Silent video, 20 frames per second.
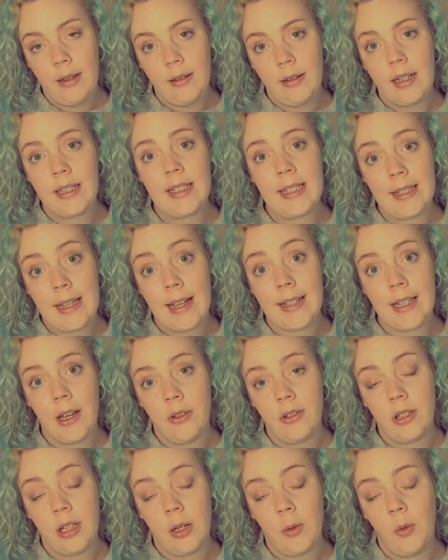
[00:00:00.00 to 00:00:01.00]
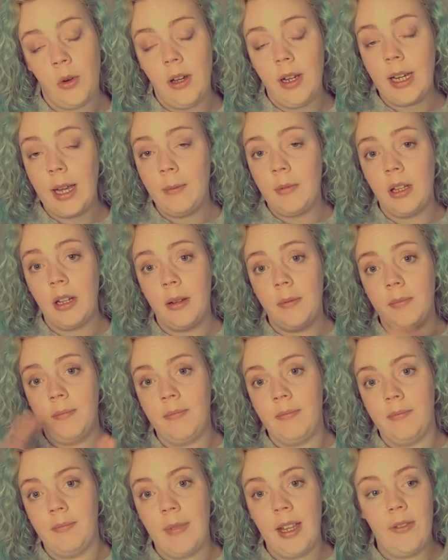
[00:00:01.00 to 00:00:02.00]
because that's how it's going to work, I'm going to
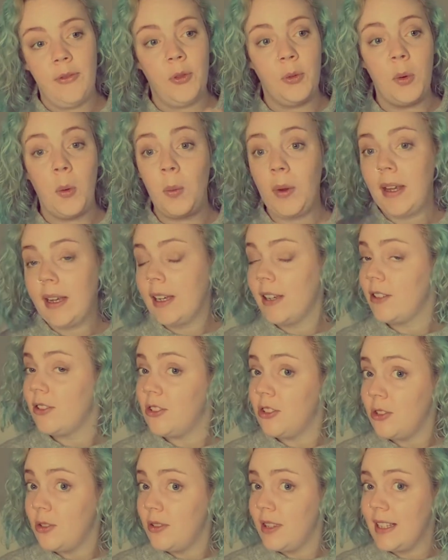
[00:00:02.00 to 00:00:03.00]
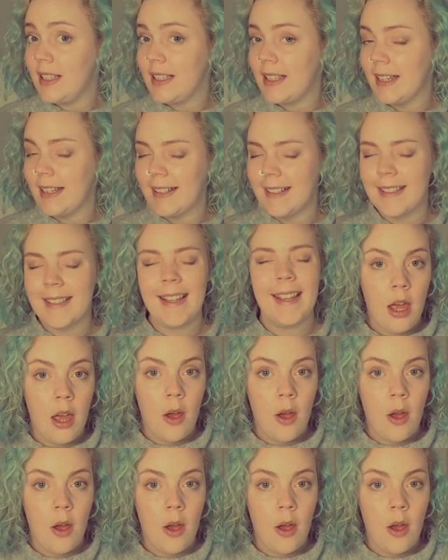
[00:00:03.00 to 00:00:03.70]
give you a week to do these things,